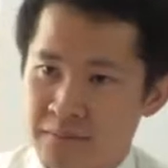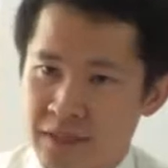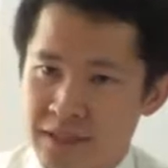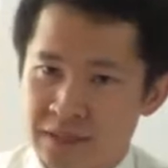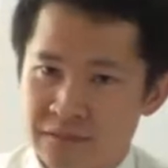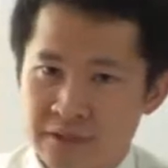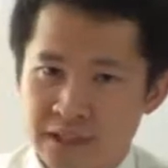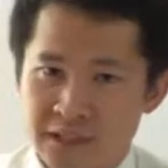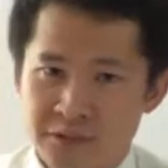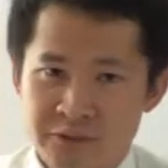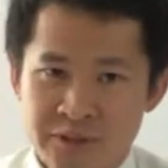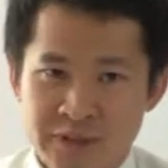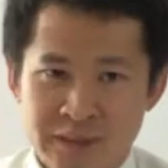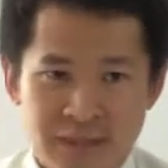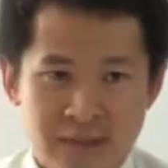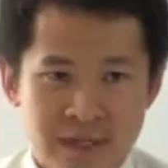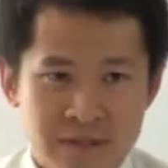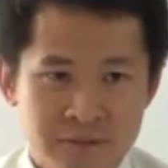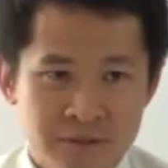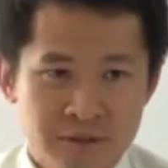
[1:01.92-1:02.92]
by the
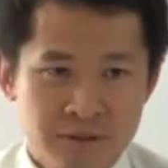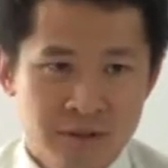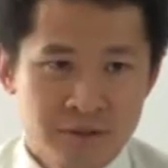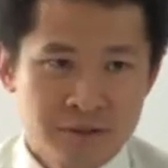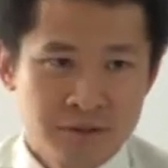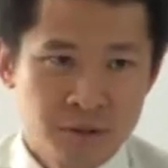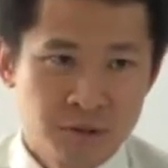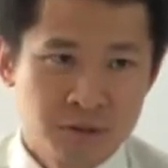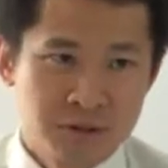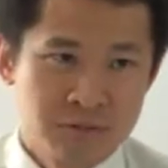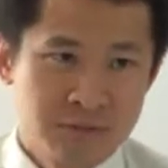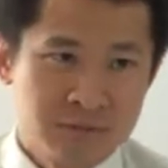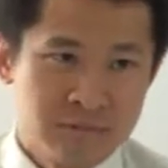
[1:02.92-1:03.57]
requisite level of social